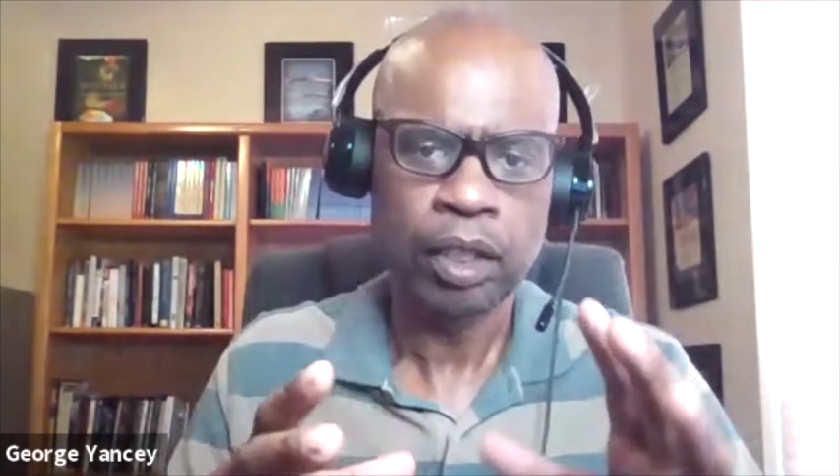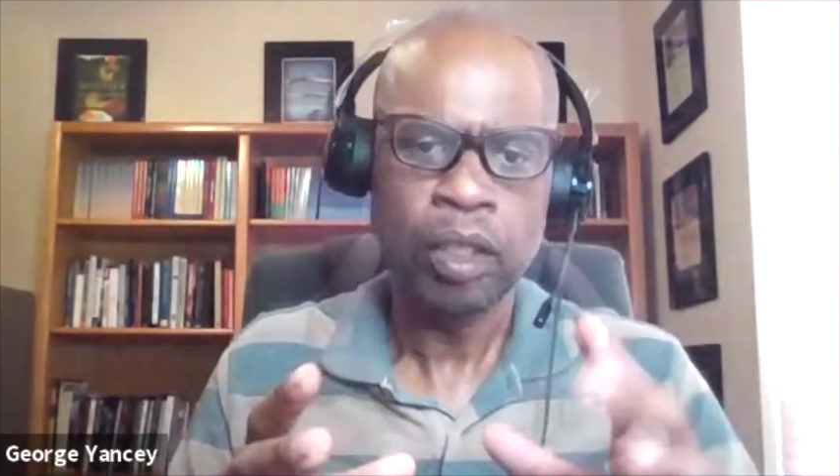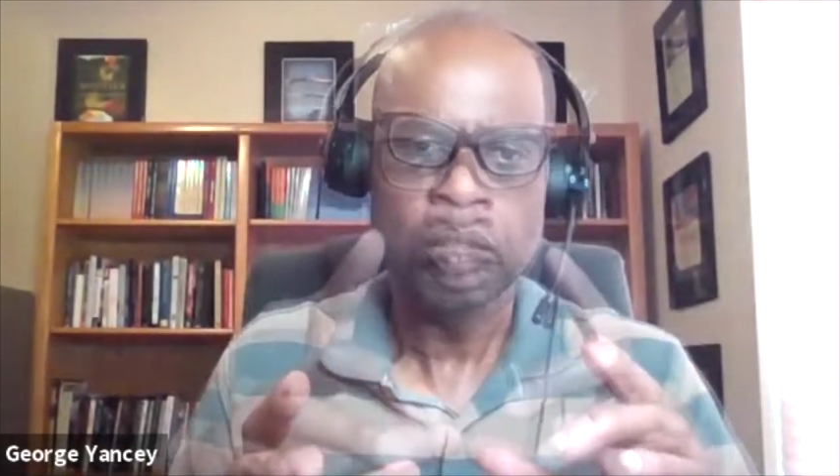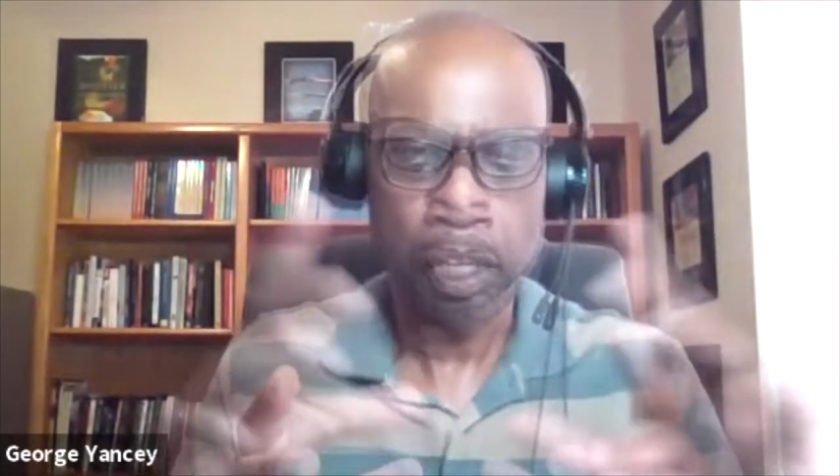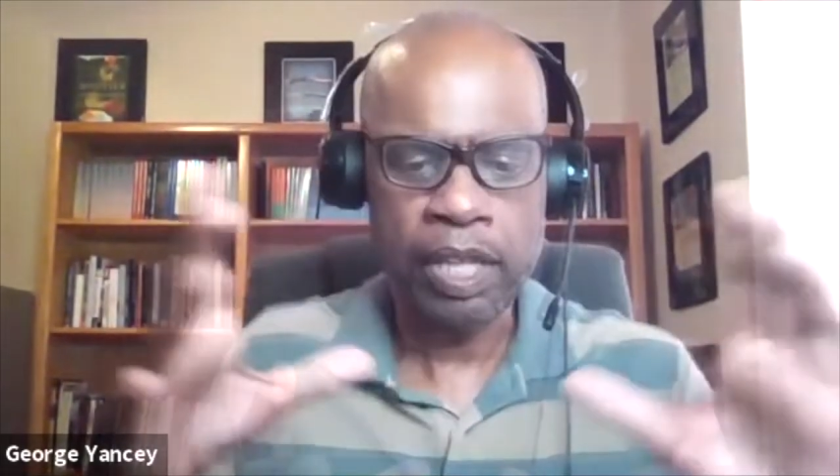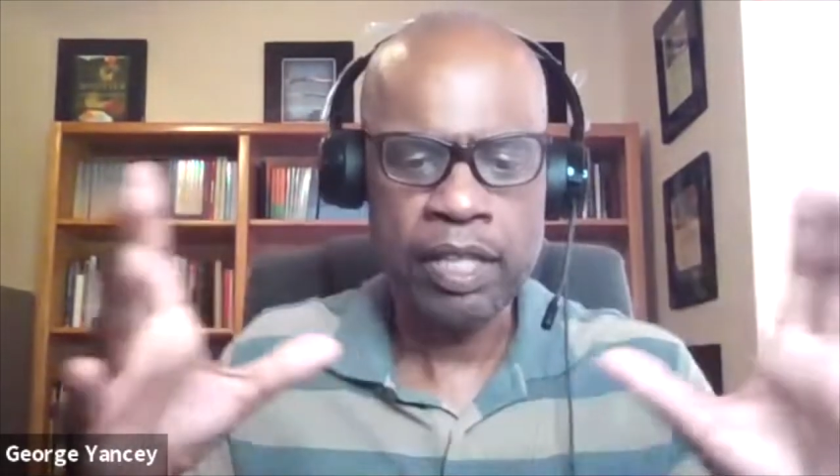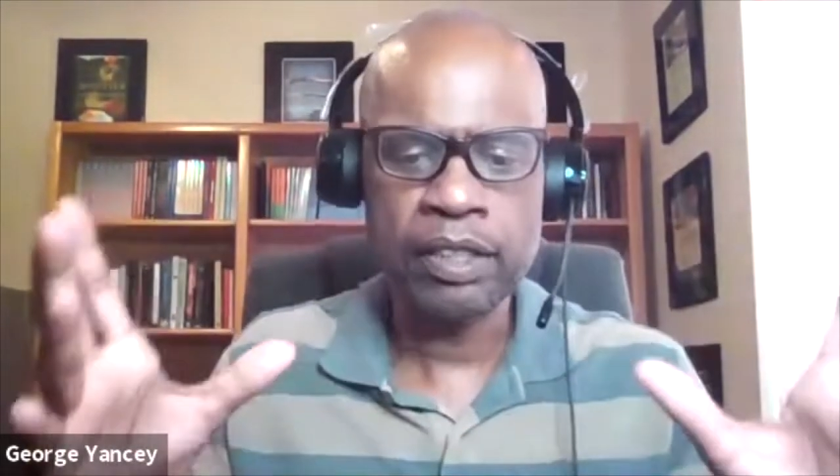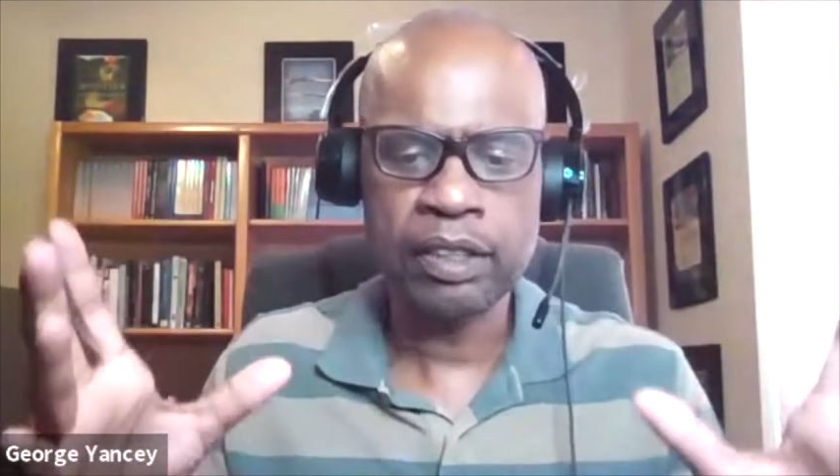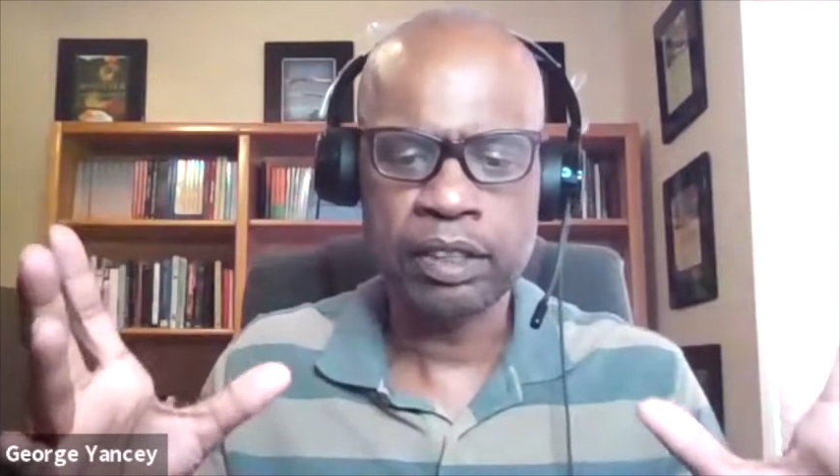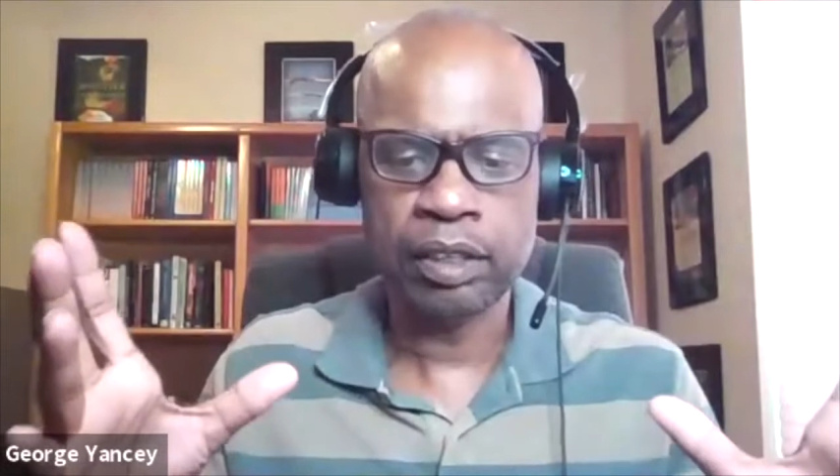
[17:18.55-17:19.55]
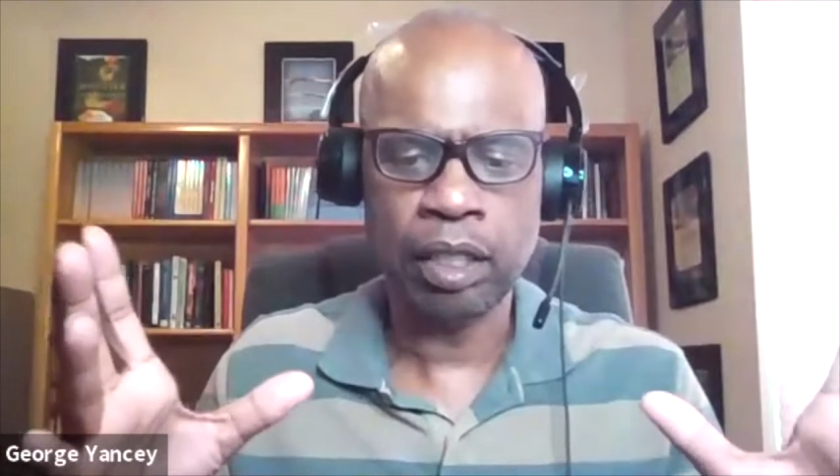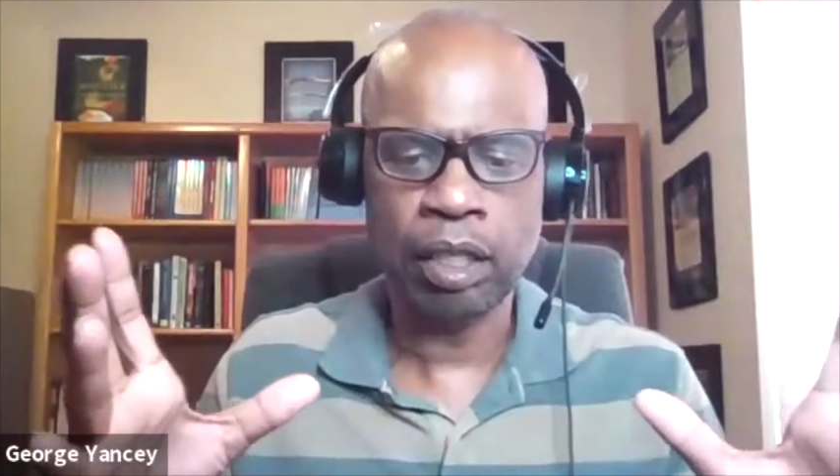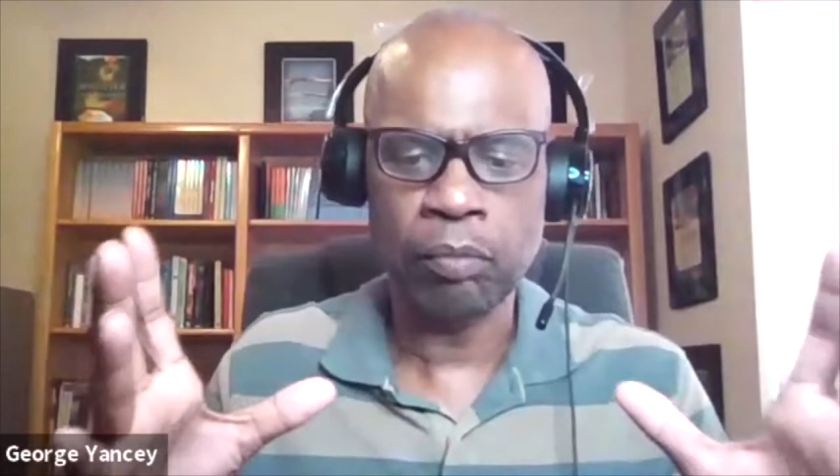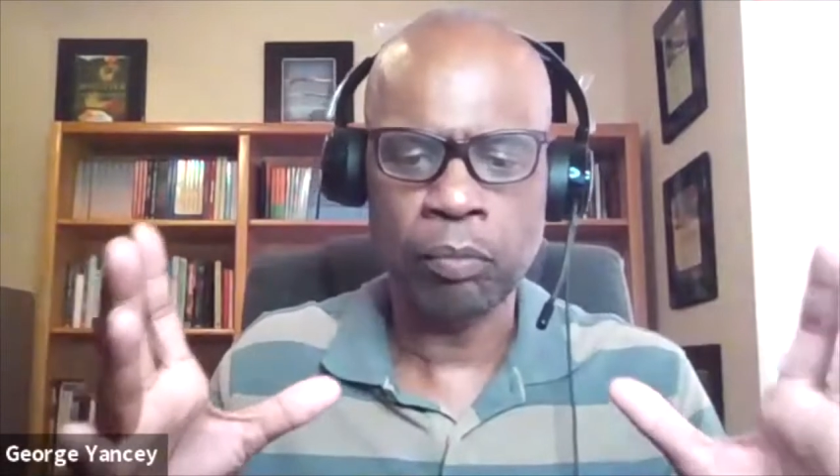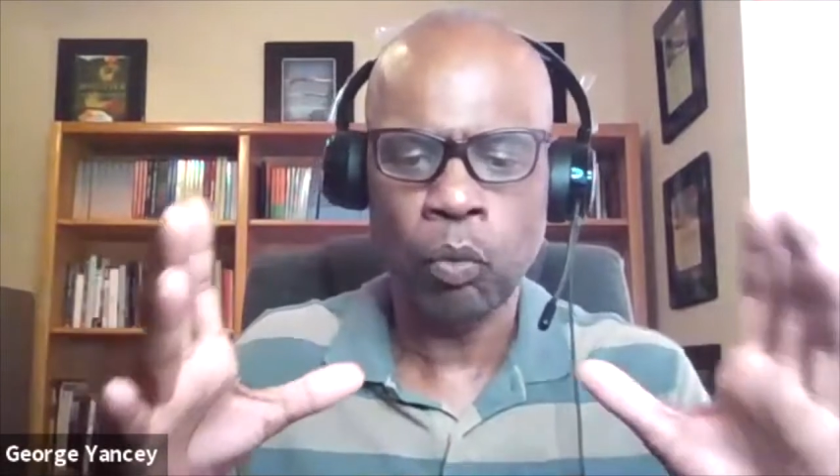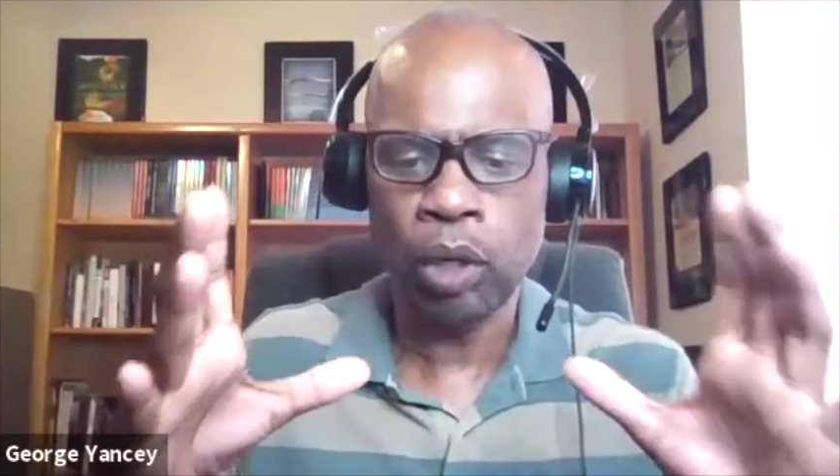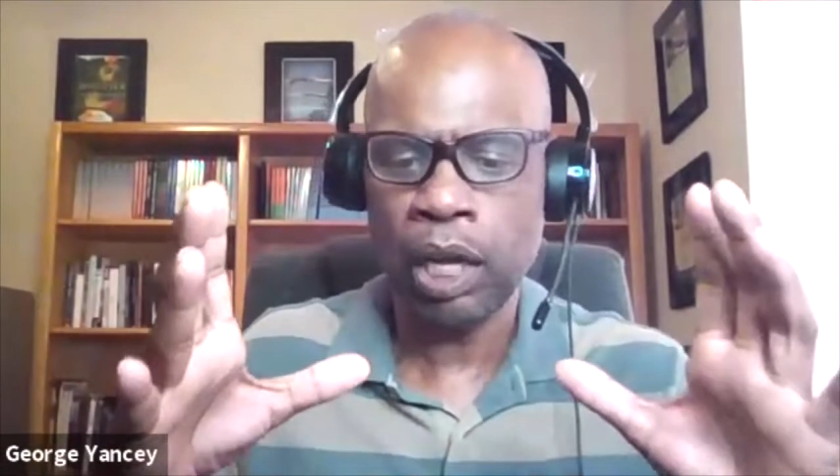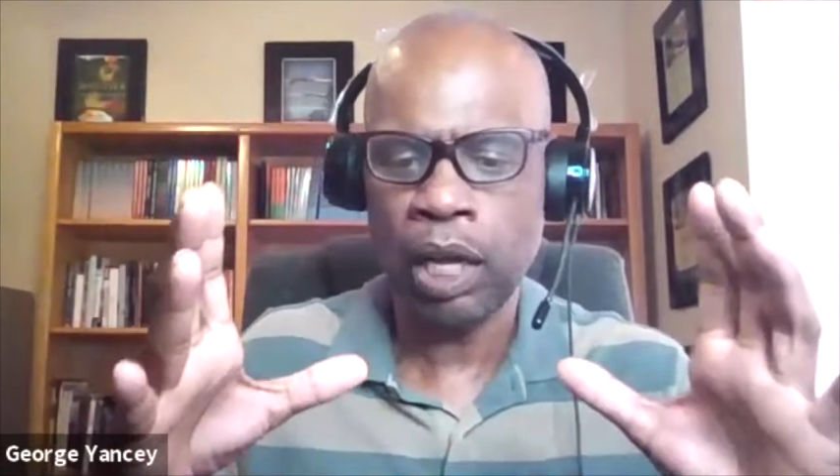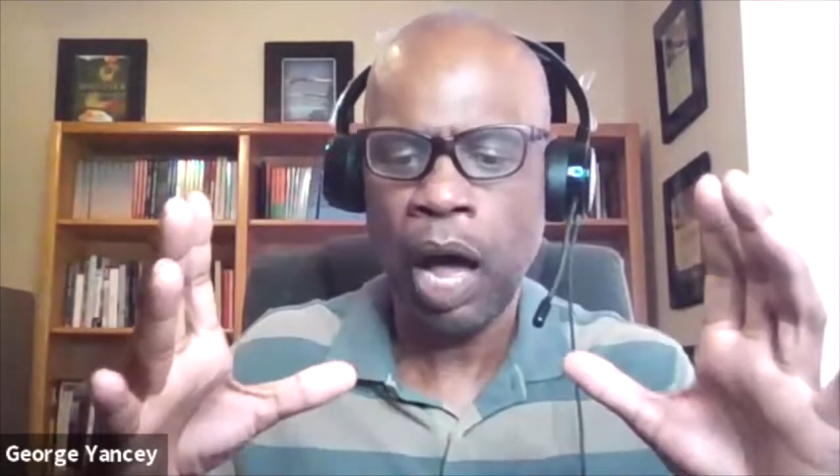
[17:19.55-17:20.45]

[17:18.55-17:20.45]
There is what